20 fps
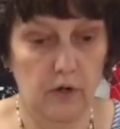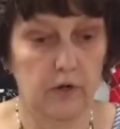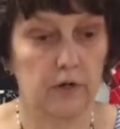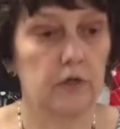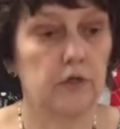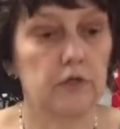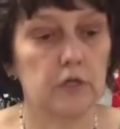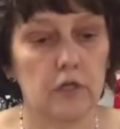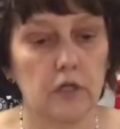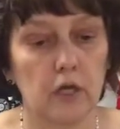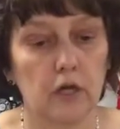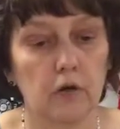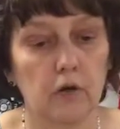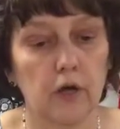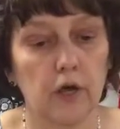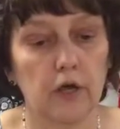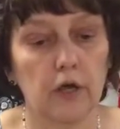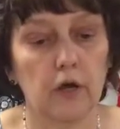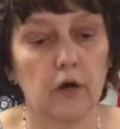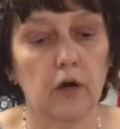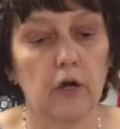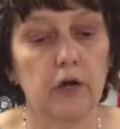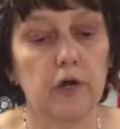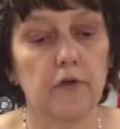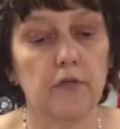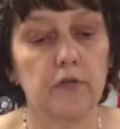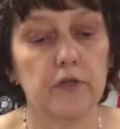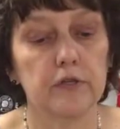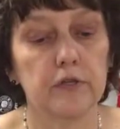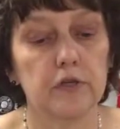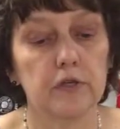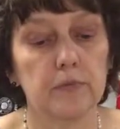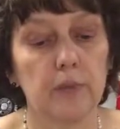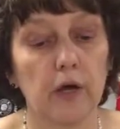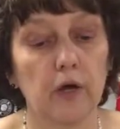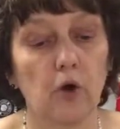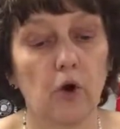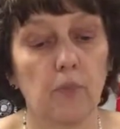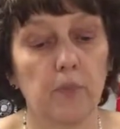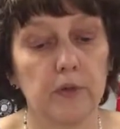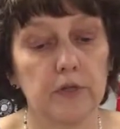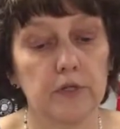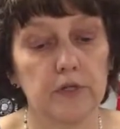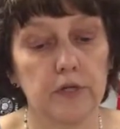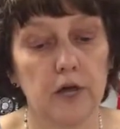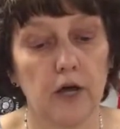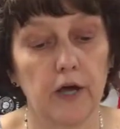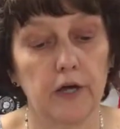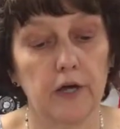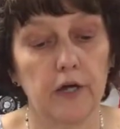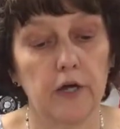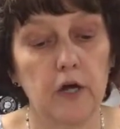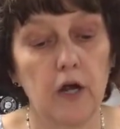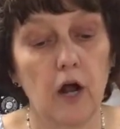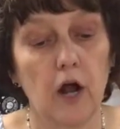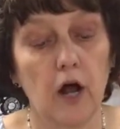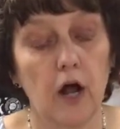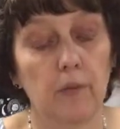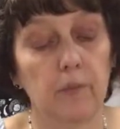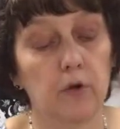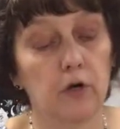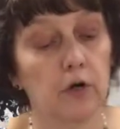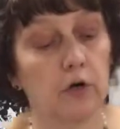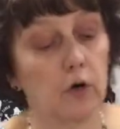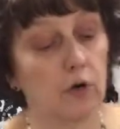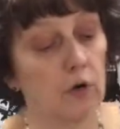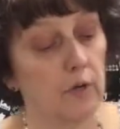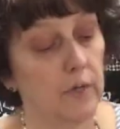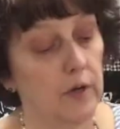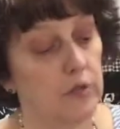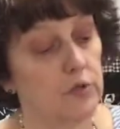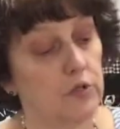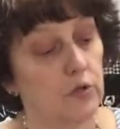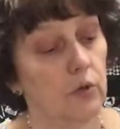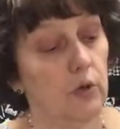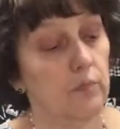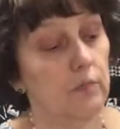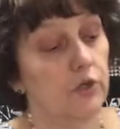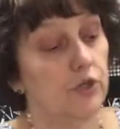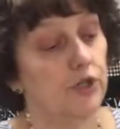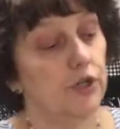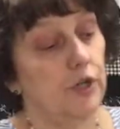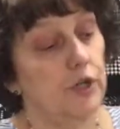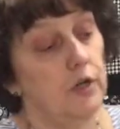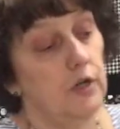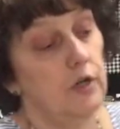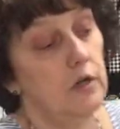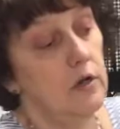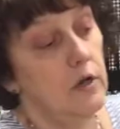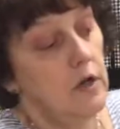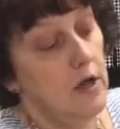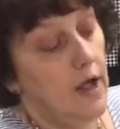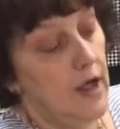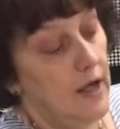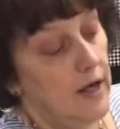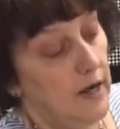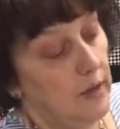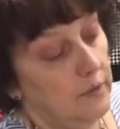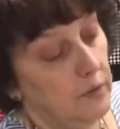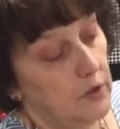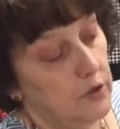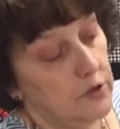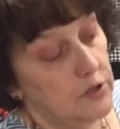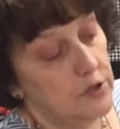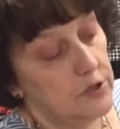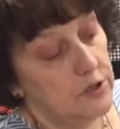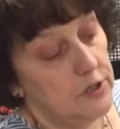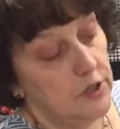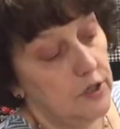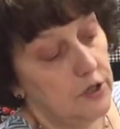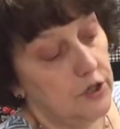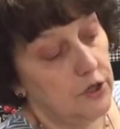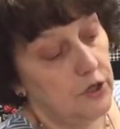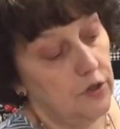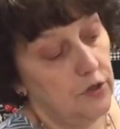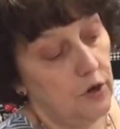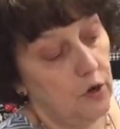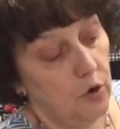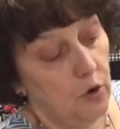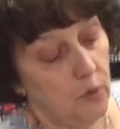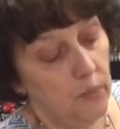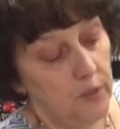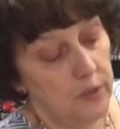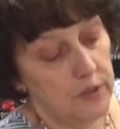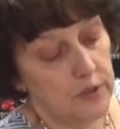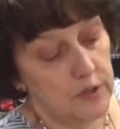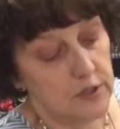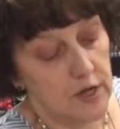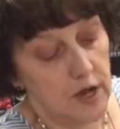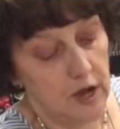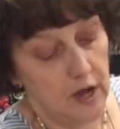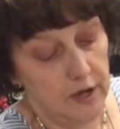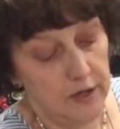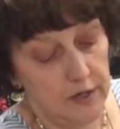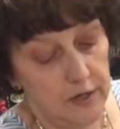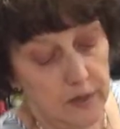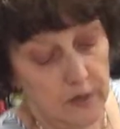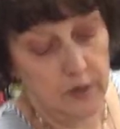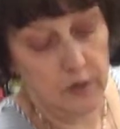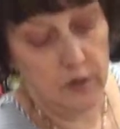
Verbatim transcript: you see that okay, Carrie? Mm -hmm. This is my open side. I'm going to go to my sewing machine, and I'm going to stitch the open side